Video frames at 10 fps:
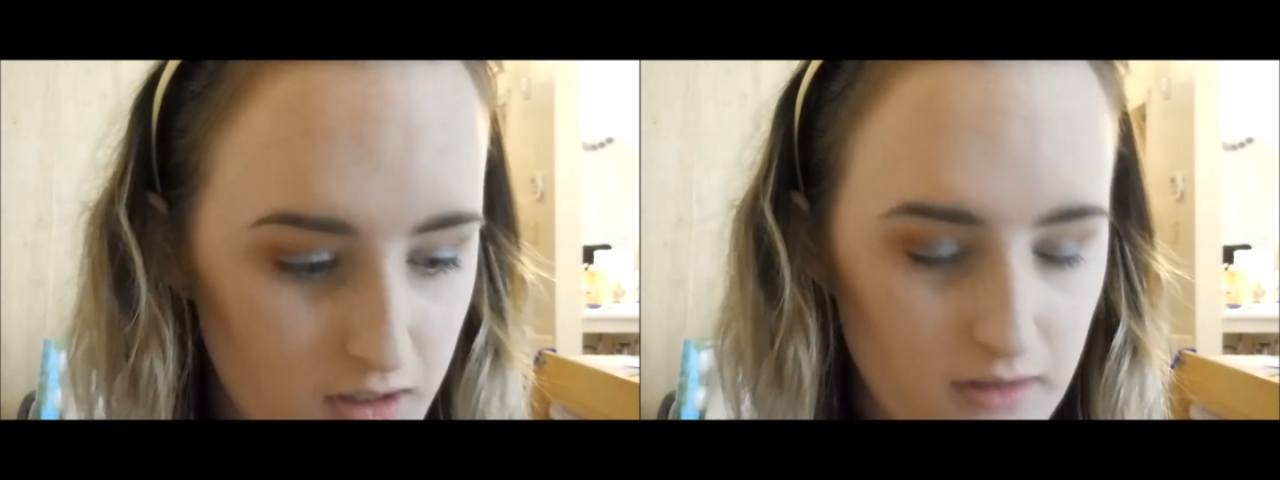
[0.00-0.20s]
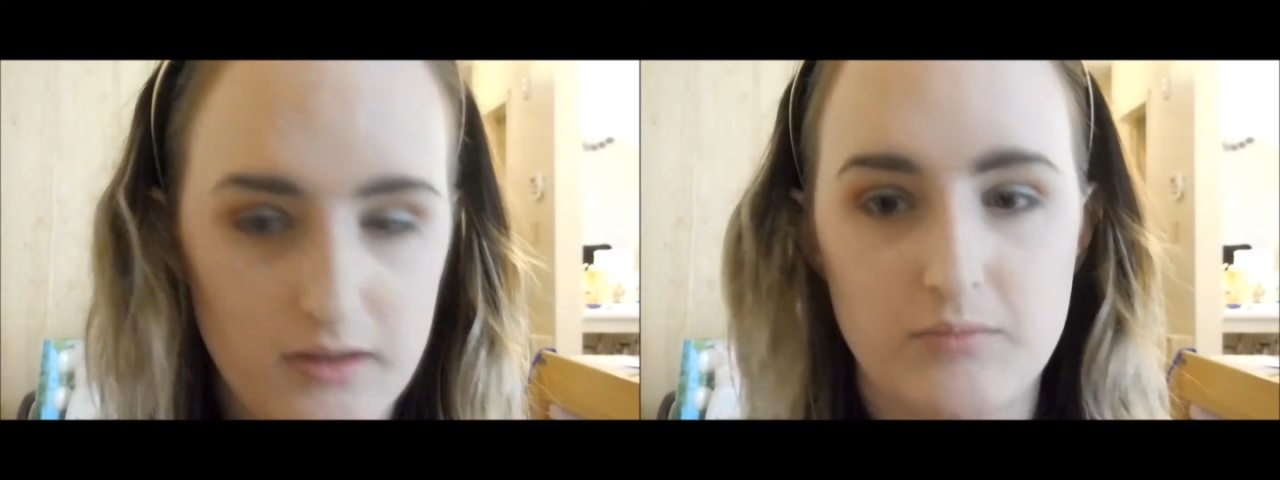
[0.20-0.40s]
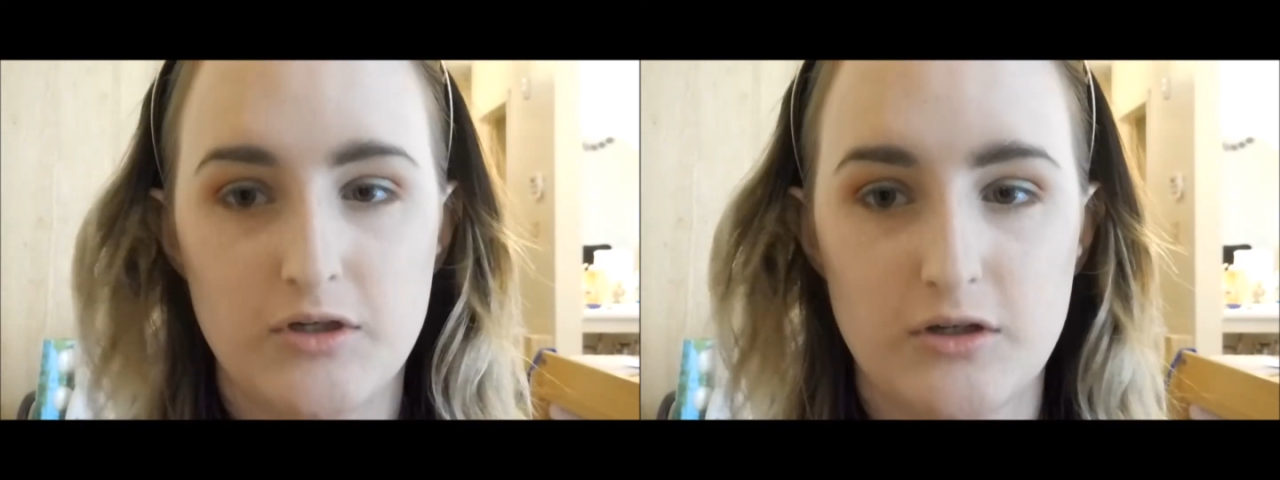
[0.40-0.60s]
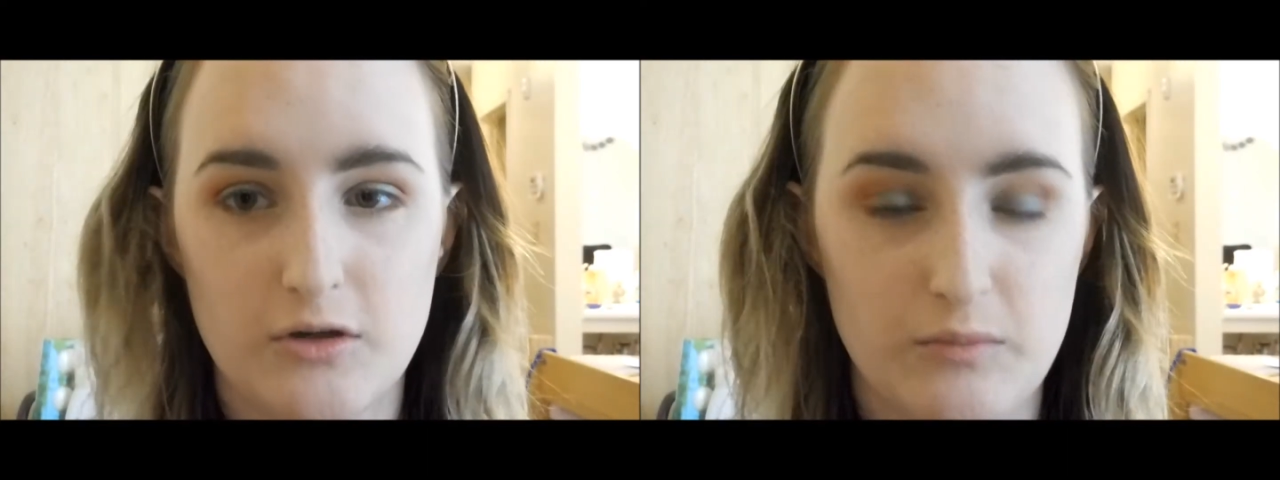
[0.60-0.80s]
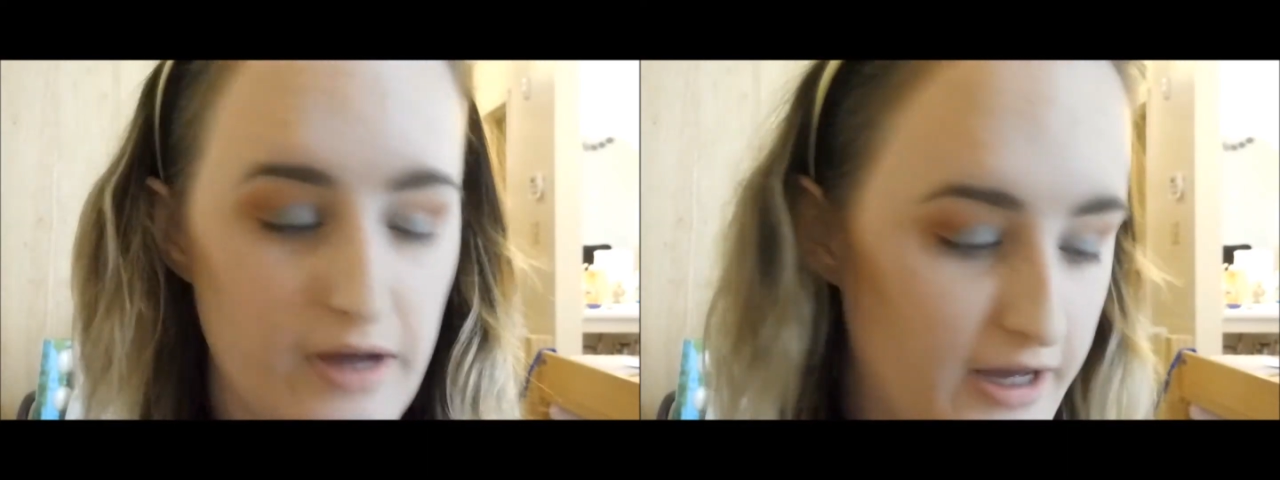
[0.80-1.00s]
And then I'm going to
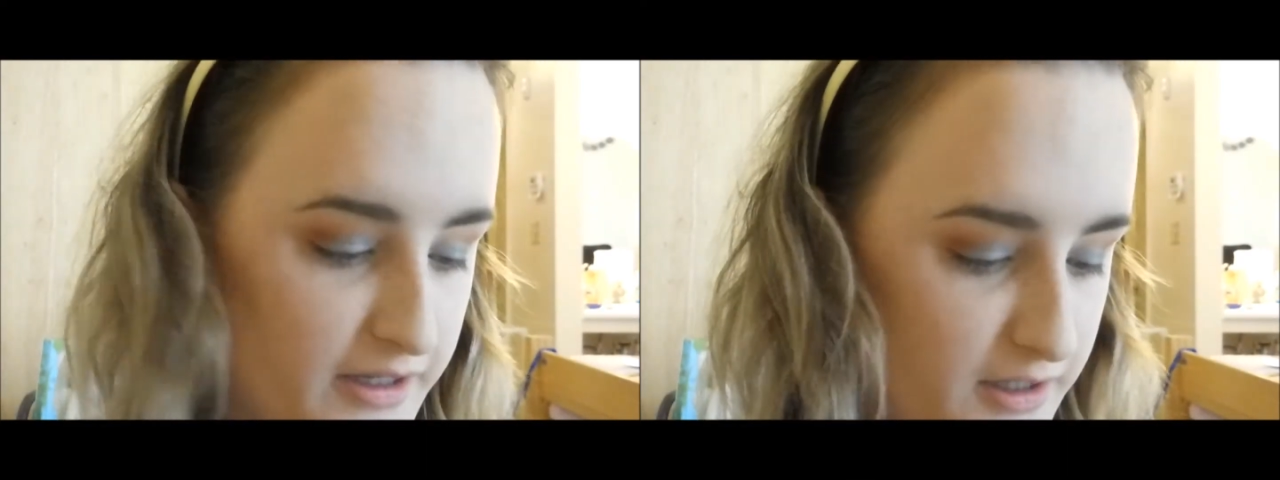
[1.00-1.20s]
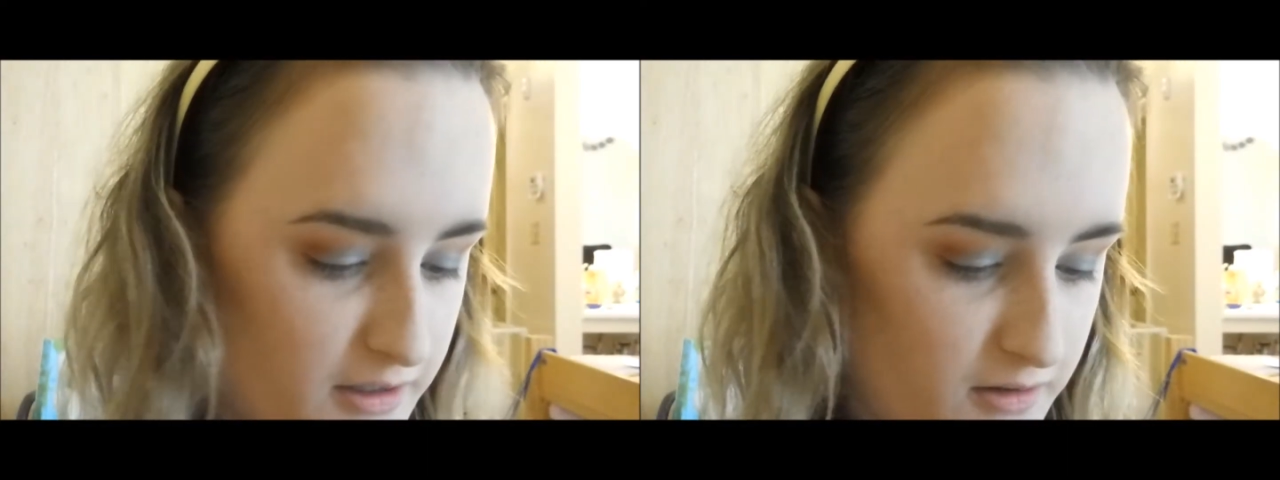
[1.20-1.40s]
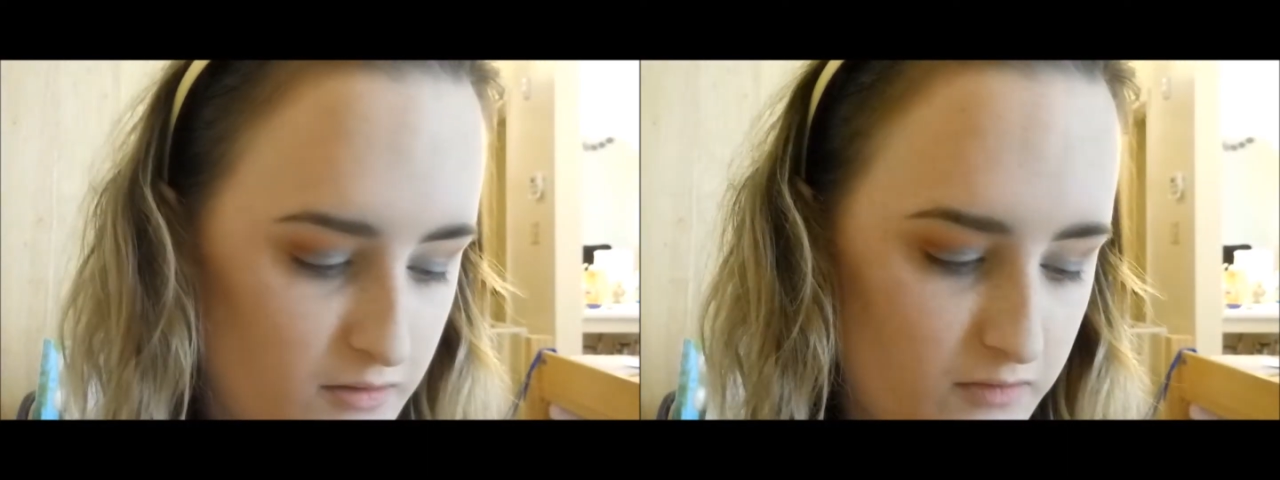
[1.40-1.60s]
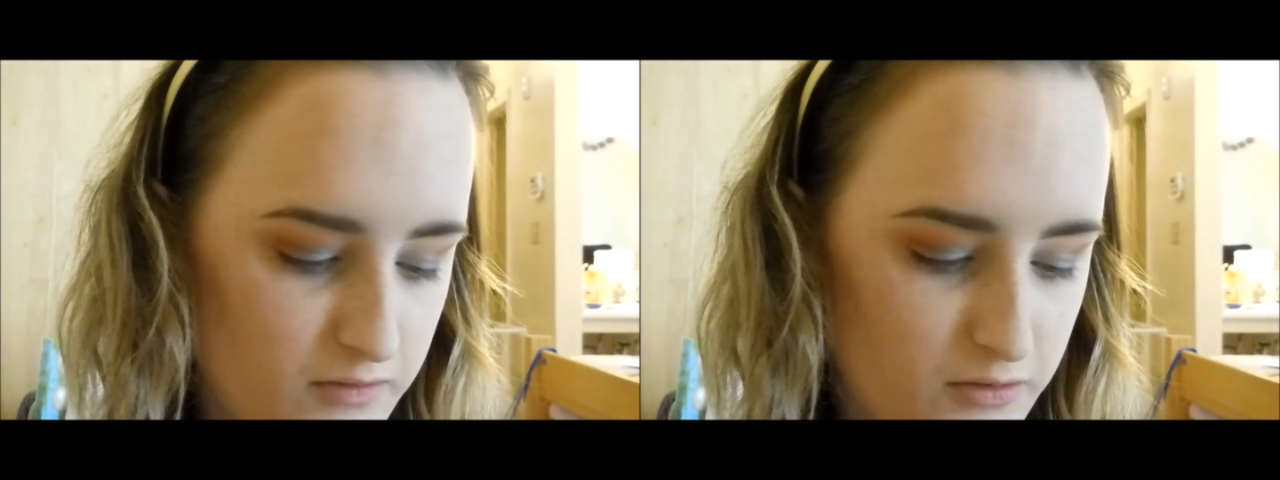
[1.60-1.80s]
go back in over